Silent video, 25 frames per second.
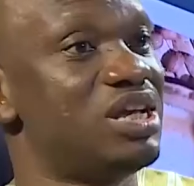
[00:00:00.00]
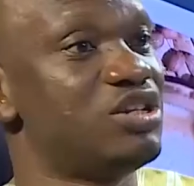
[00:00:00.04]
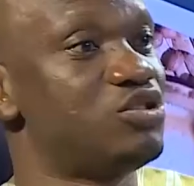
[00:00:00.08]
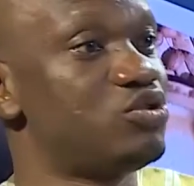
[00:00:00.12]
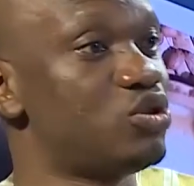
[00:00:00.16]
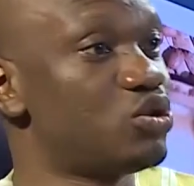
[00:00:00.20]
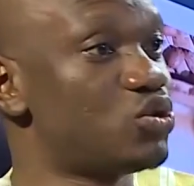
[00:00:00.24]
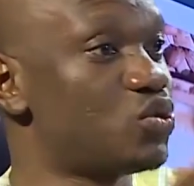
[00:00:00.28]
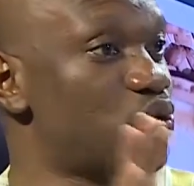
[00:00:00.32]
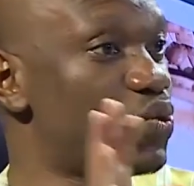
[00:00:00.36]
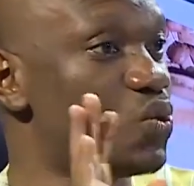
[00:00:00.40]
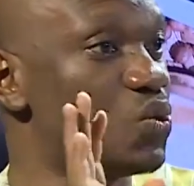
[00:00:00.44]

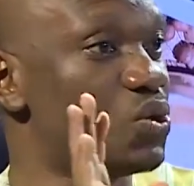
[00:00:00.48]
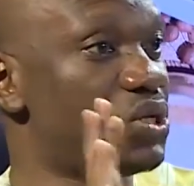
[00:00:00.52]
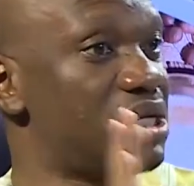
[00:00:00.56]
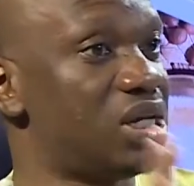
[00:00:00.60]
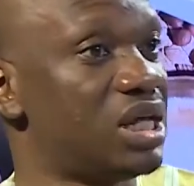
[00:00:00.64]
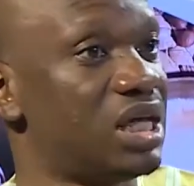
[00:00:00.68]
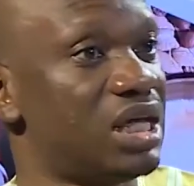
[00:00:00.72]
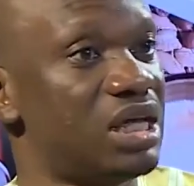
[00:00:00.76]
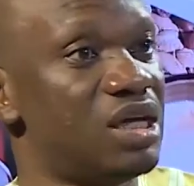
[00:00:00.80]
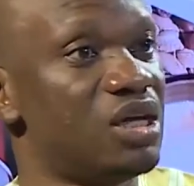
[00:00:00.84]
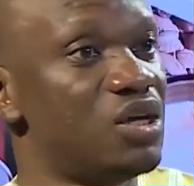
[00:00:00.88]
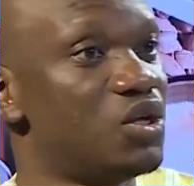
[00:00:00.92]
just go
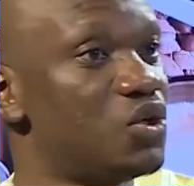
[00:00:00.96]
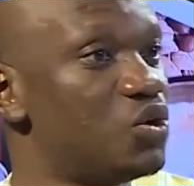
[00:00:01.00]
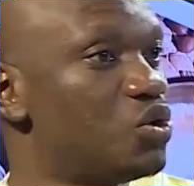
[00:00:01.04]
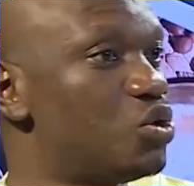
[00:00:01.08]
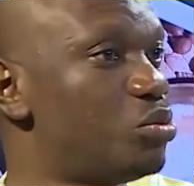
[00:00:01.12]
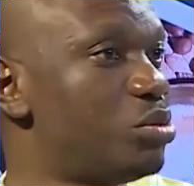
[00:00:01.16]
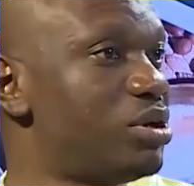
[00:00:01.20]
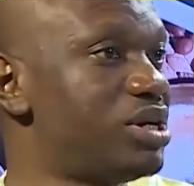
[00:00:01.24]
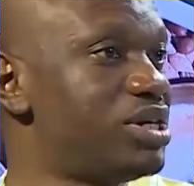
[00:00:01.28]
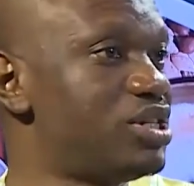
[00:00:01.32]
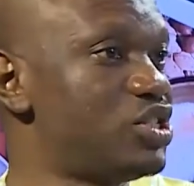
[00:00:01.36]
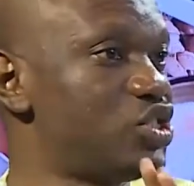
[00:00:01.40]
there.
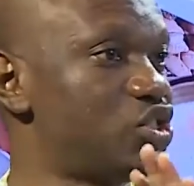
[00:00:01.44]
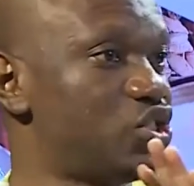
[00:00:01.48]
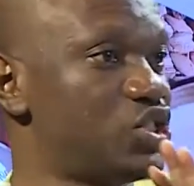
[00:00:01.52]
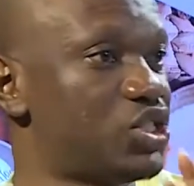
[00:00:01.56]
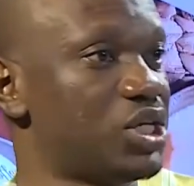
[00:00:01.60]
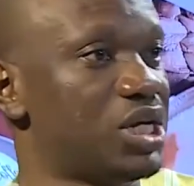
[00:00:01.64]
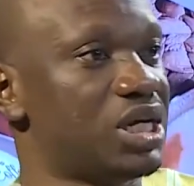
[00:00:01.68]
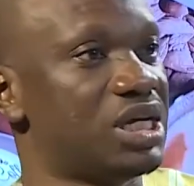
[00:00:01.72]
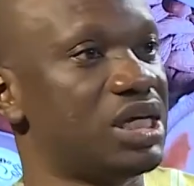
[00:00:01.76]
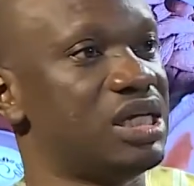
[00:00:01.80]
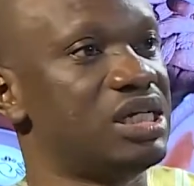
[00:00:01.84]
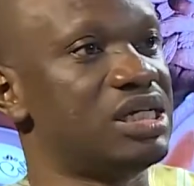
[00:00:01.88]
Nobody's
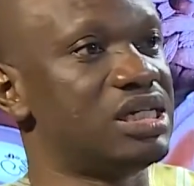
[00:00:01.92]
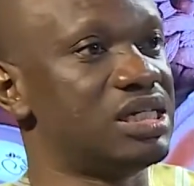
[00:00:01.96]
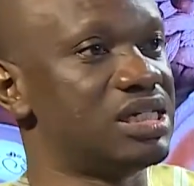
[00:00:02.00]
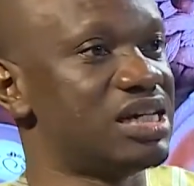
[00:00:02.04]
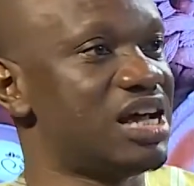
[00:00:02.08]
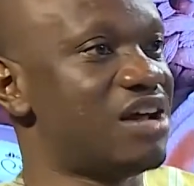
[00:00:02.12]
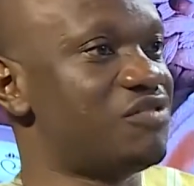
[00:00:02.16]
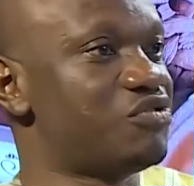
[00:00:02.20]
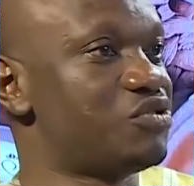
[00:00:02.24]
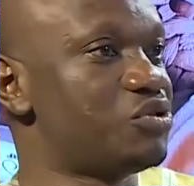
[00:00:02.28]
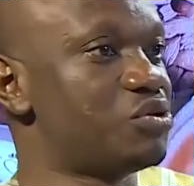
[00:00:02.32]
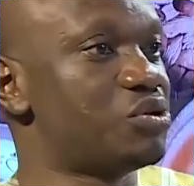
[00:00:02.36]
checking it.
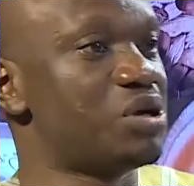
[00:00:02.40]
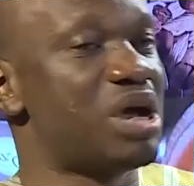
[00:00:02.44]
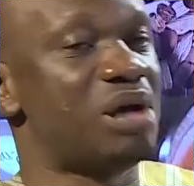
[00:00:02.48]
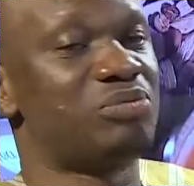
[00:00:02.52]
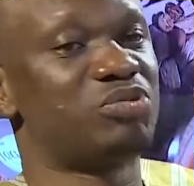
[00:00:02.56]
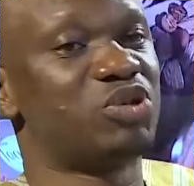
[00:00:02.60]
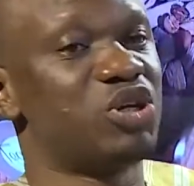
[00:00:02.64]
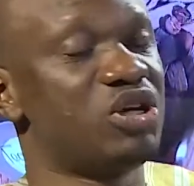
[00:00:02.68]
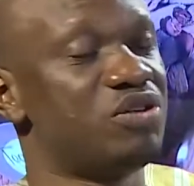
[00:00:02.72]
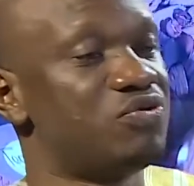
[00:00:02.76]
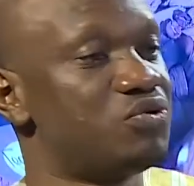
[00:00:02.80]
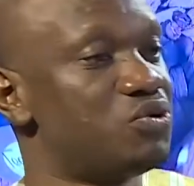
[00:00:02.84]
After all,
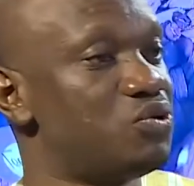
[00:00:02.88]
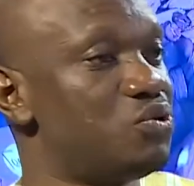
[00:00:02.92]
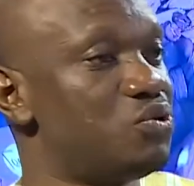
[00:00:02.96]
I'm not even